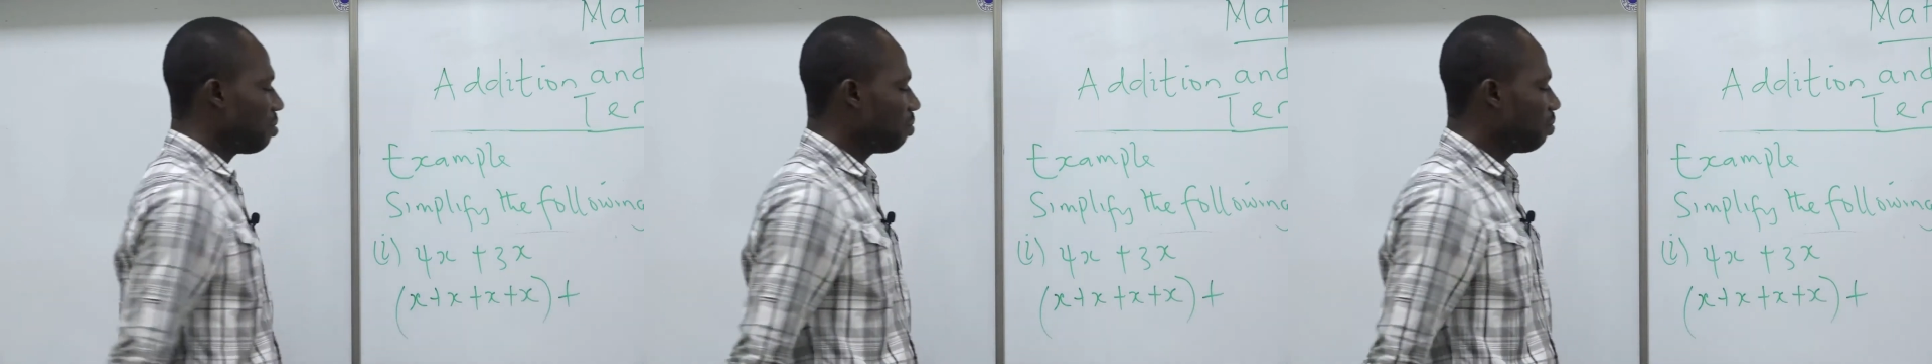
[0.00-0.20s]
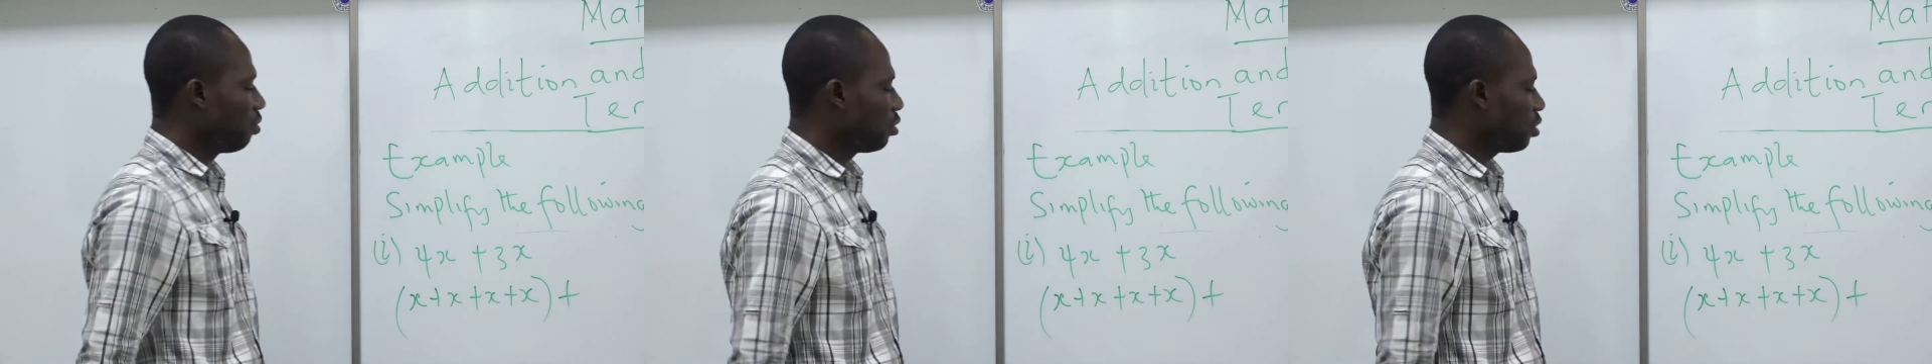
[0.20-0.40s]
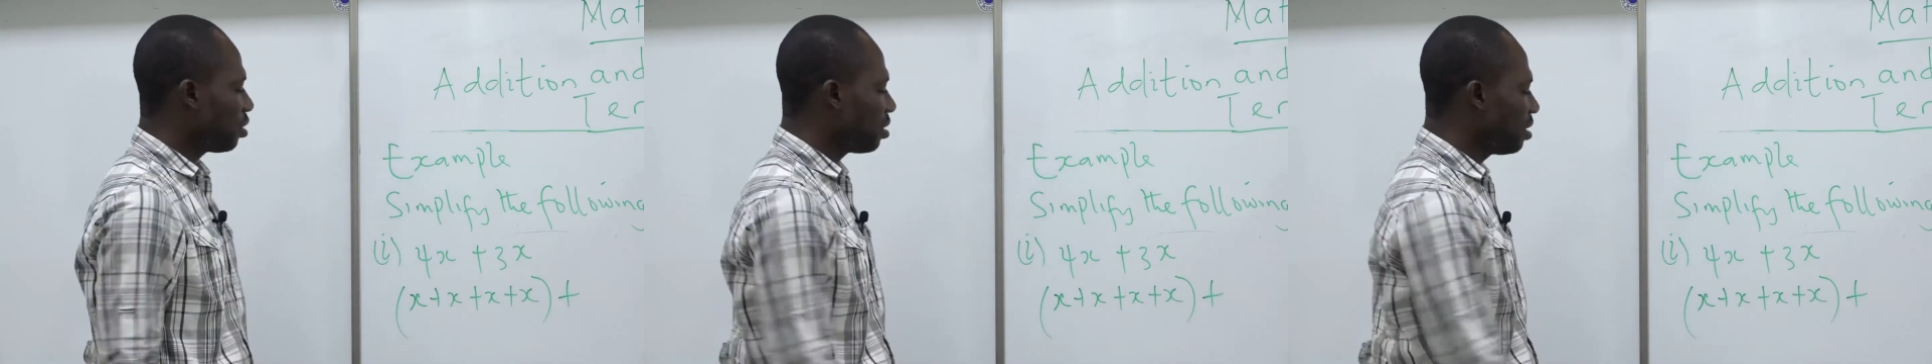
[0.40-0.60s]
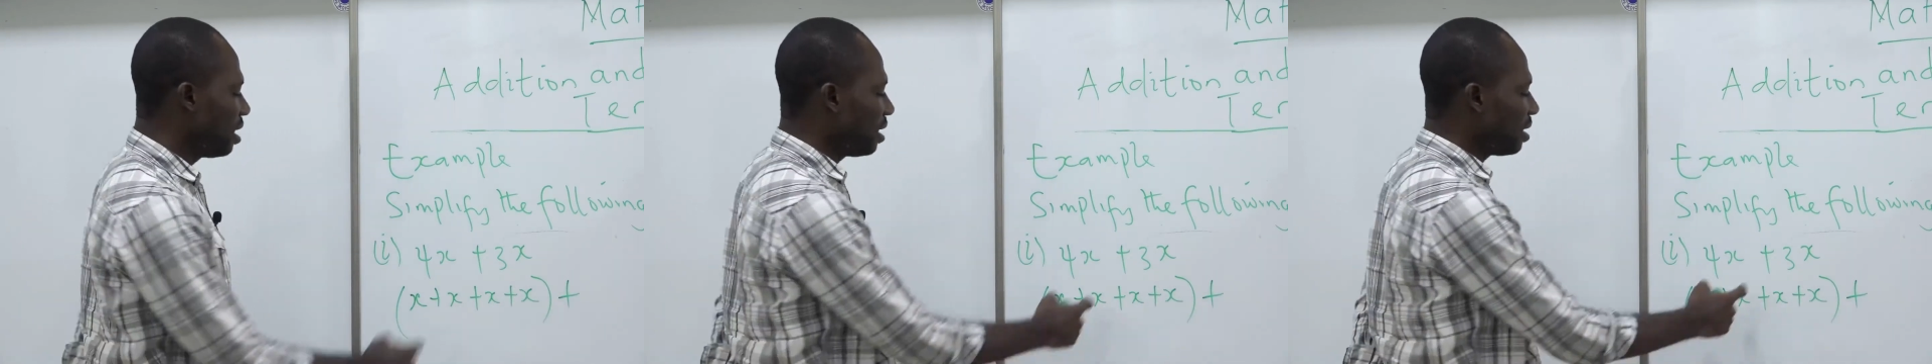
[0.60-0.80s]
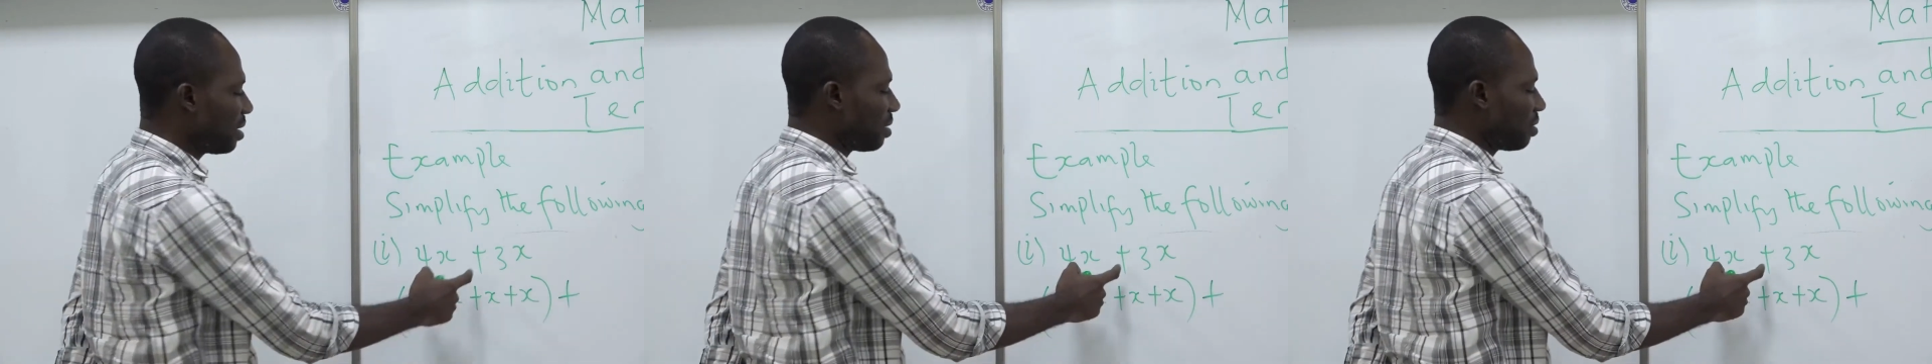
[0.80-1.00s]
put
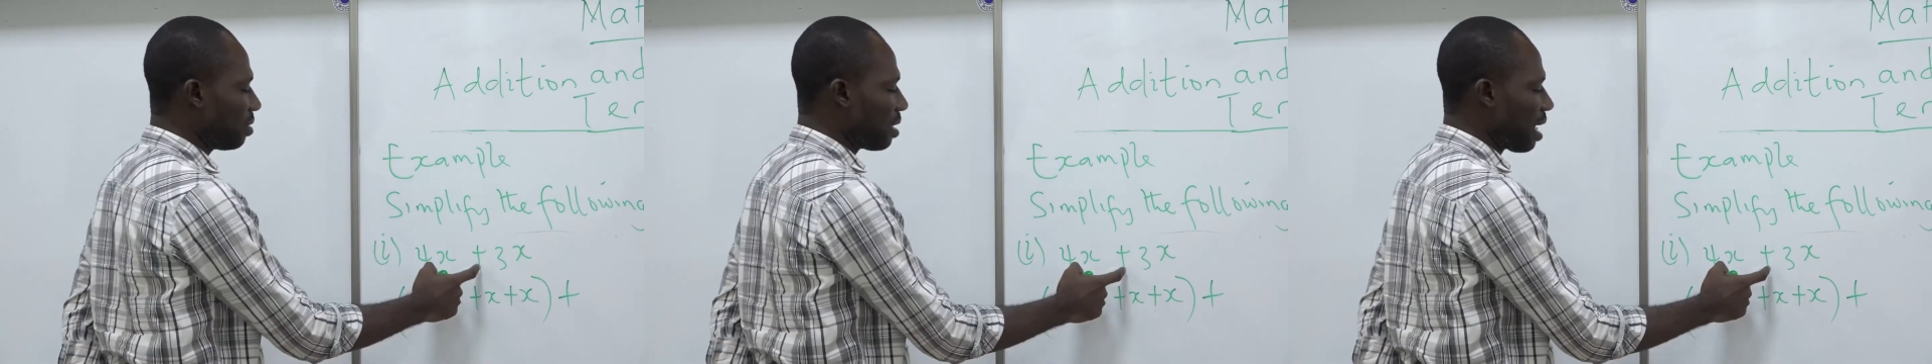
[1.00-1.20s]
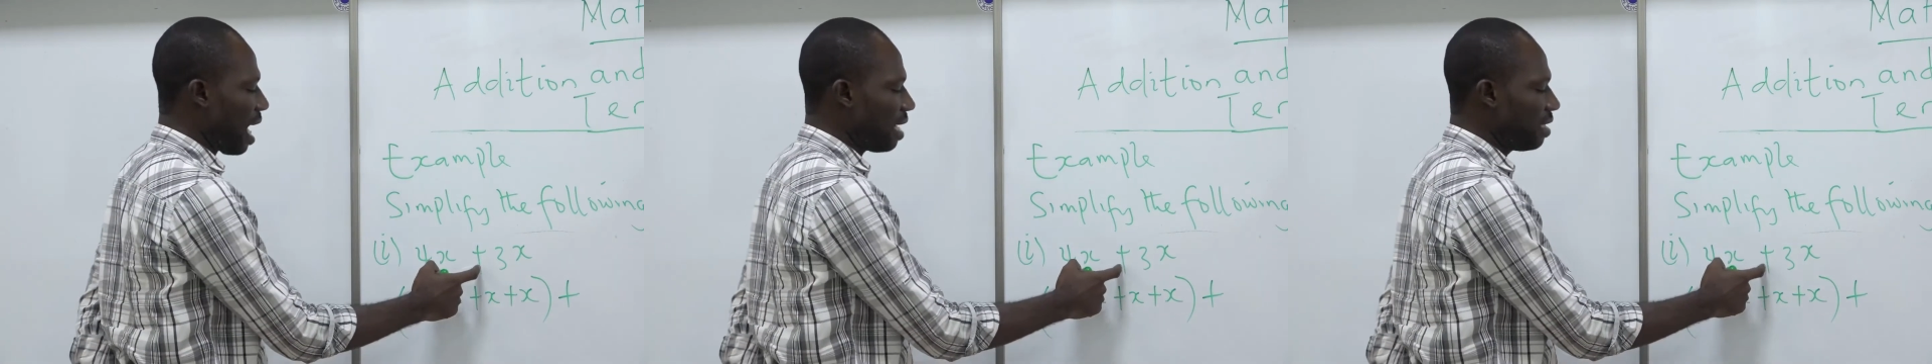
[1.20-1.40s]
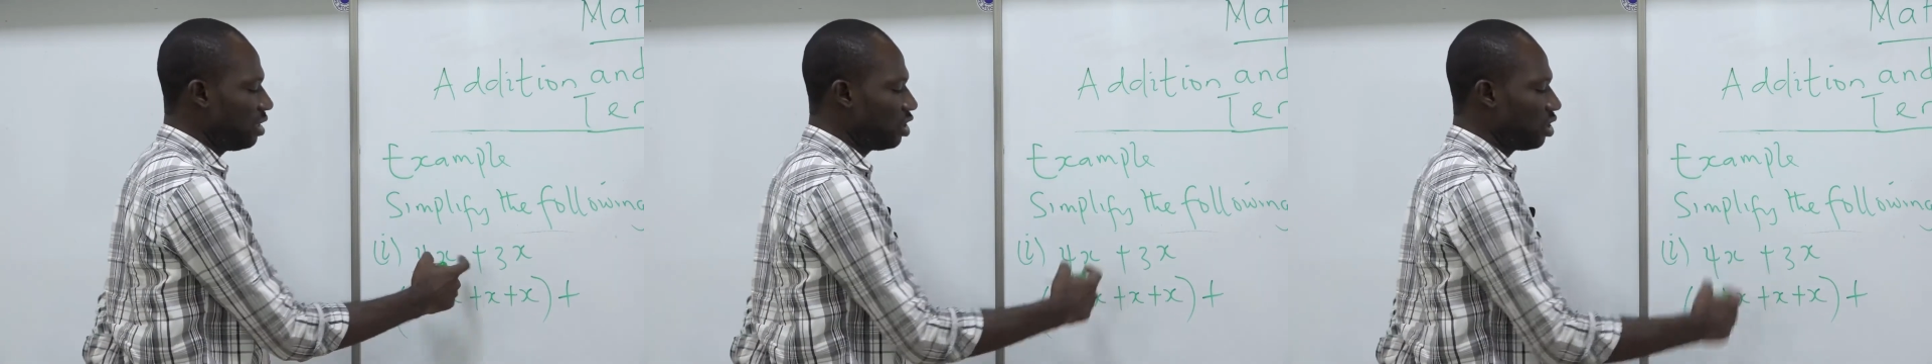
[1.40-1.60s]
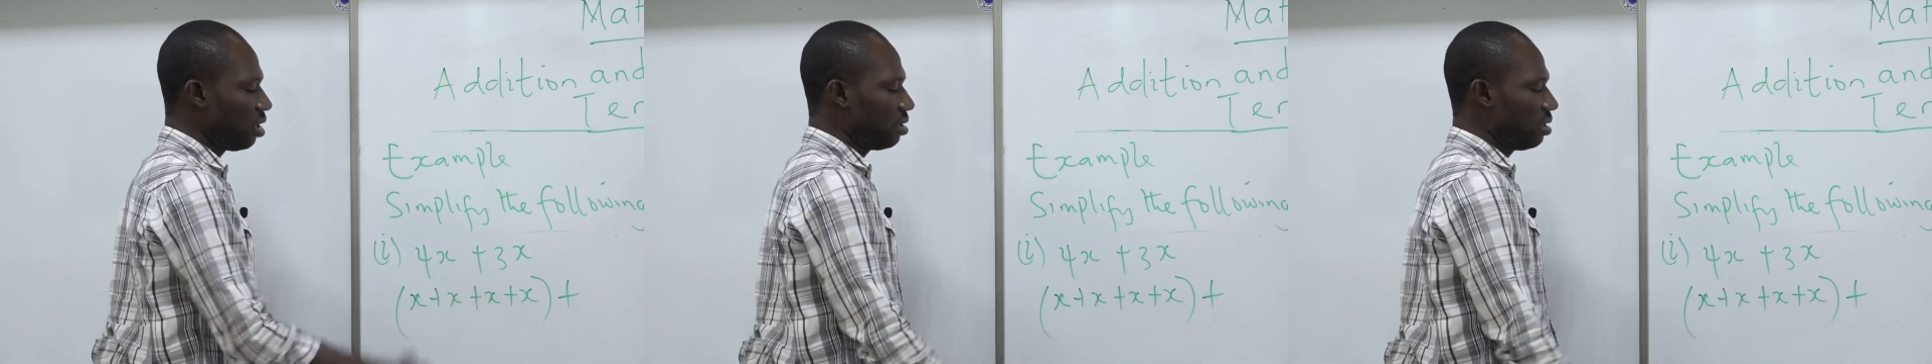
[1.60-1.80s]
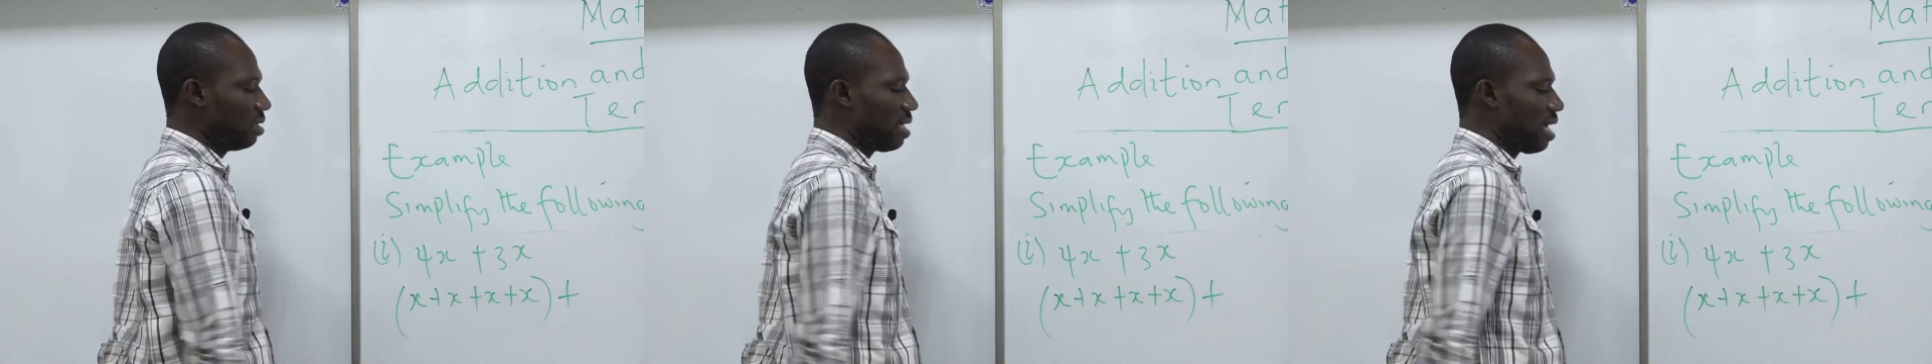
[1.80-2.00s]
this
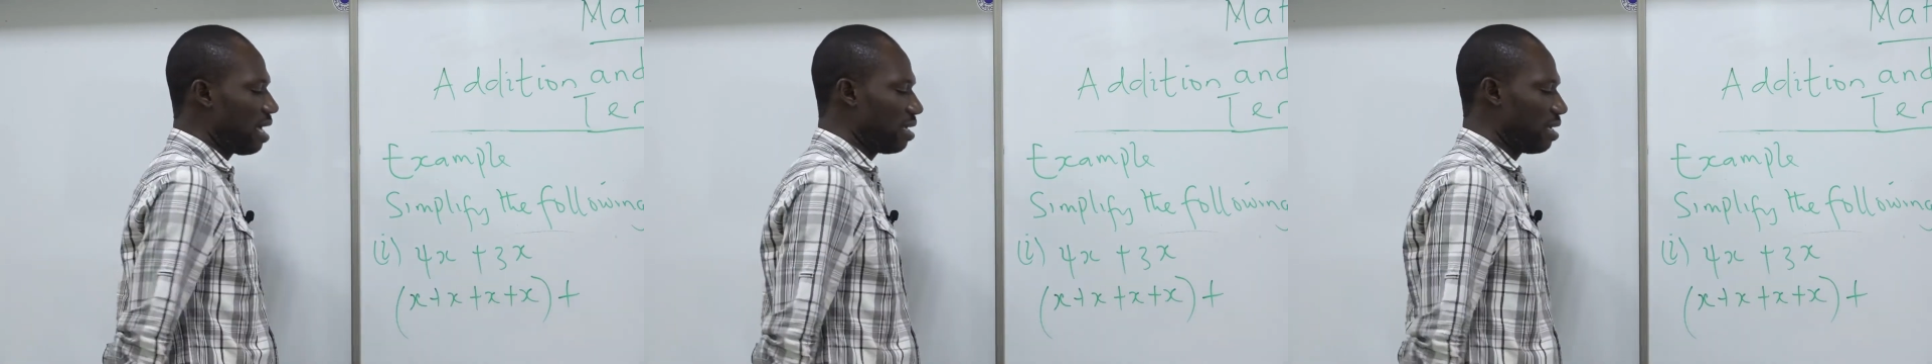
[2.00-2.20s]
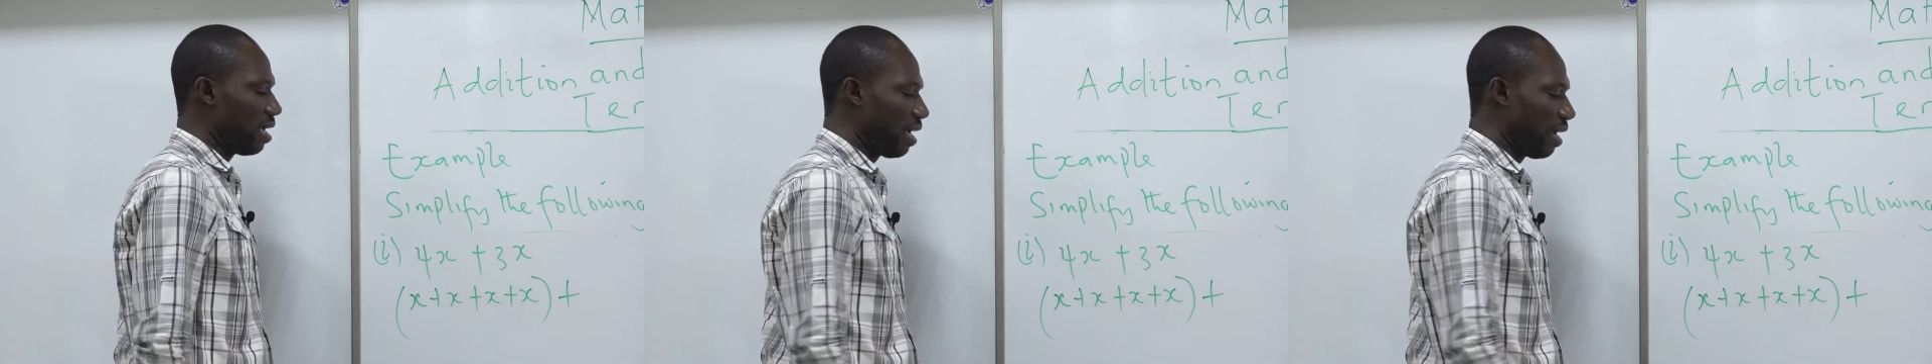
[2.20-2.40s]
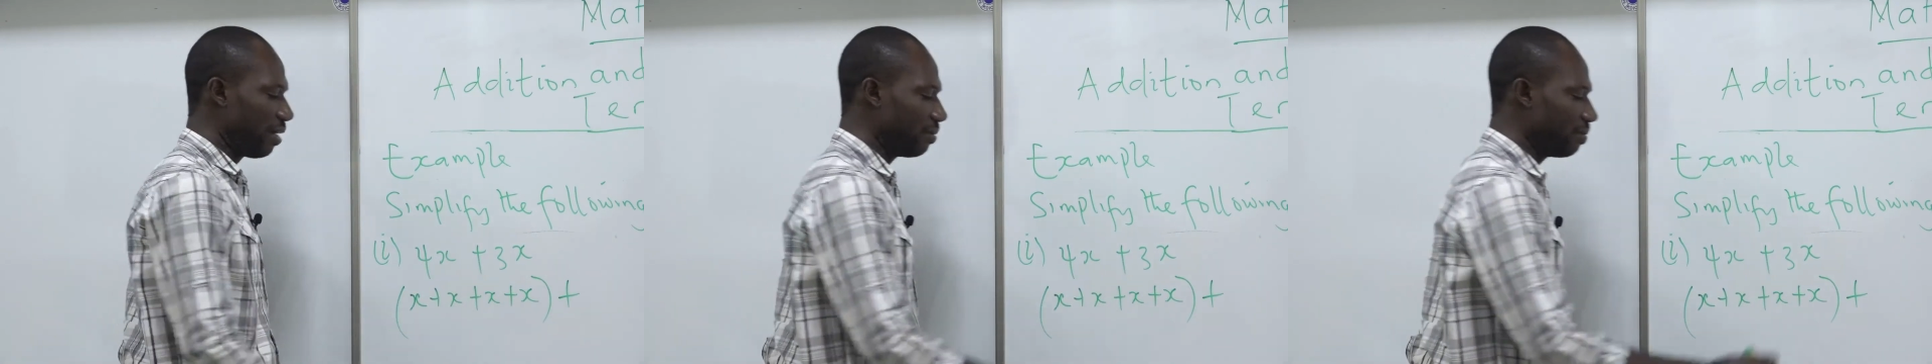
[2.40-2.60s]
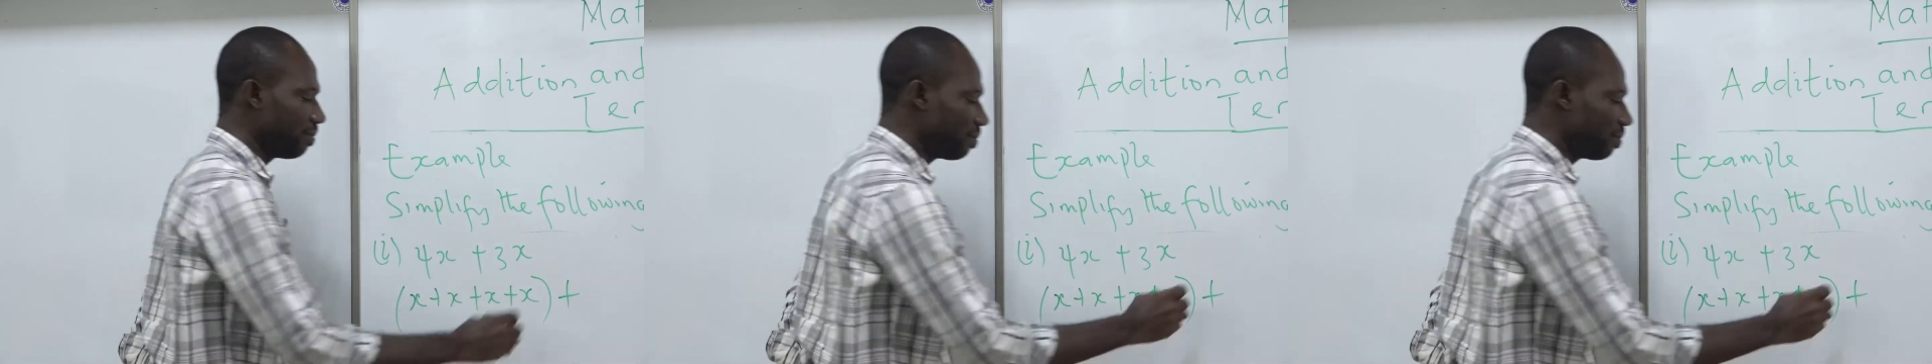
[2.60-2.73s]
addition sign here.